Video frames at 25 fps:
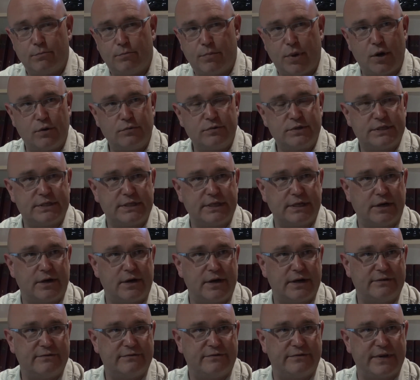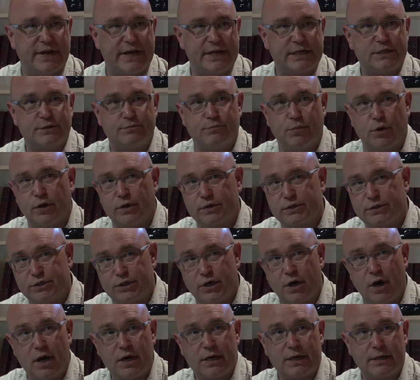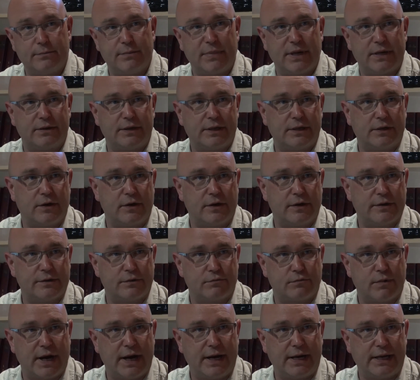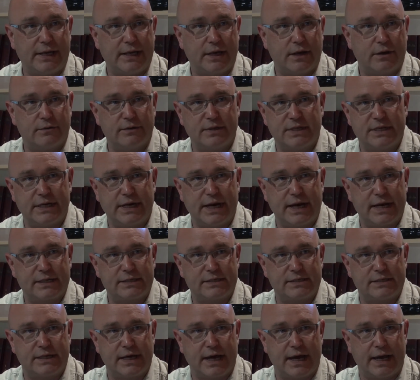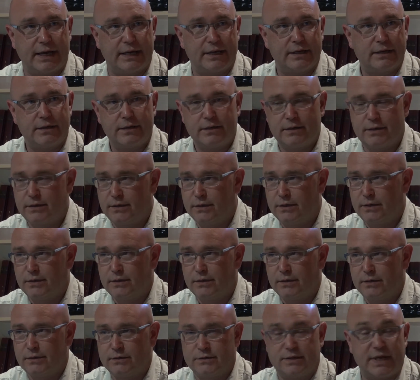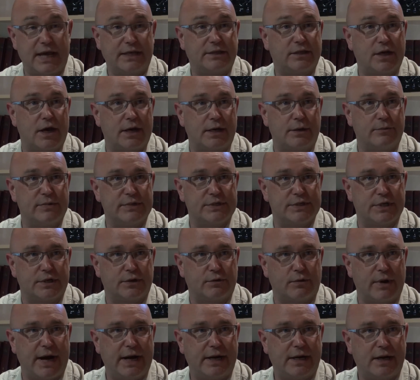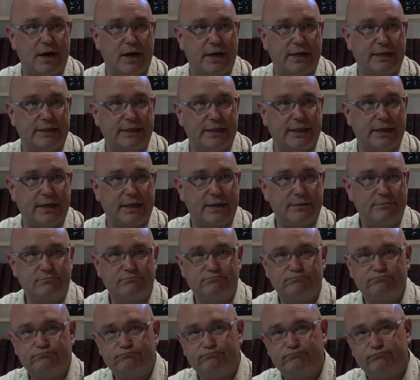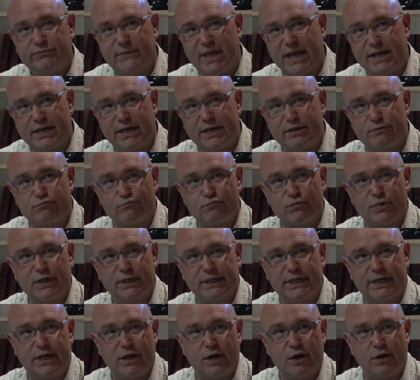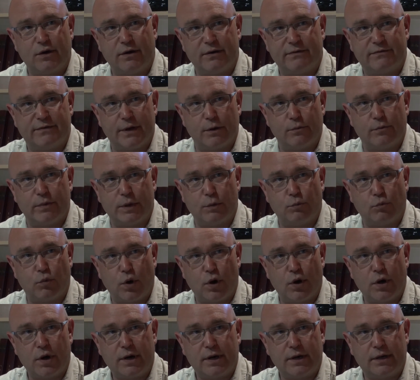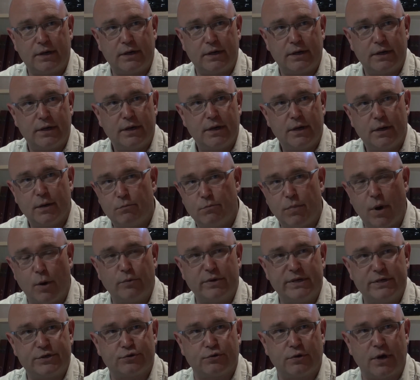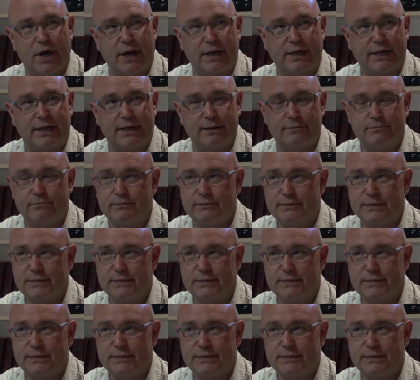post it on Facebook, talk about it on the radio the next day. They thought it was a great idea. They didn't really know if it would work, but we tried it.